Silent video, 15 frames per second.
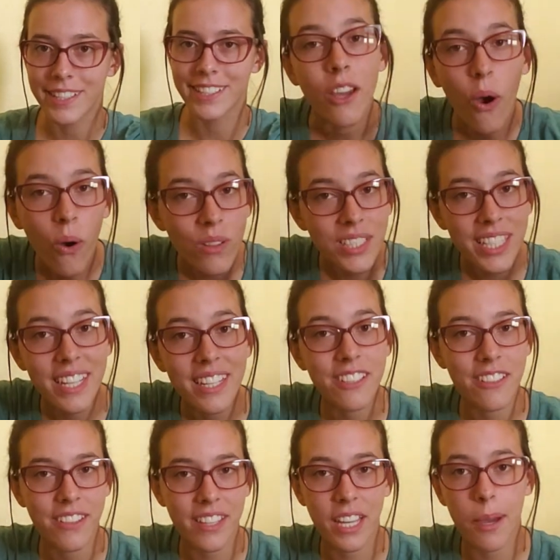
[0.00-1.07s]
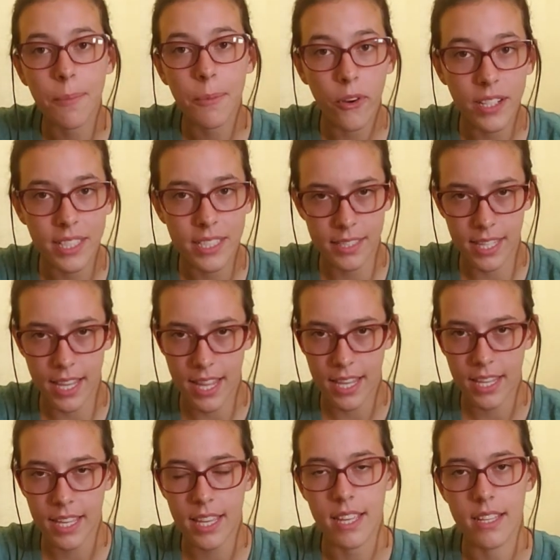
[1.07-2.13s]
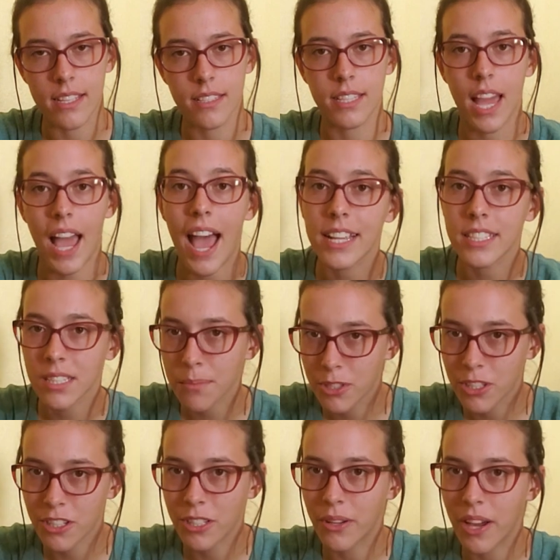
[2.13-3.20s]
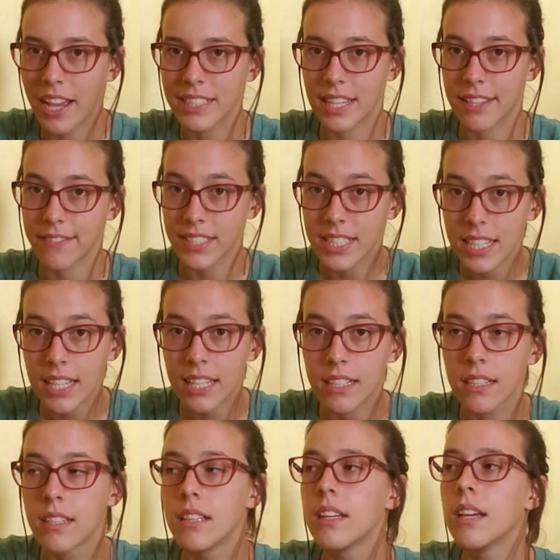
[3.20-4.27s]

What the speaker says: The only other thing I'm going to say is, as I'm sure you guys have seen,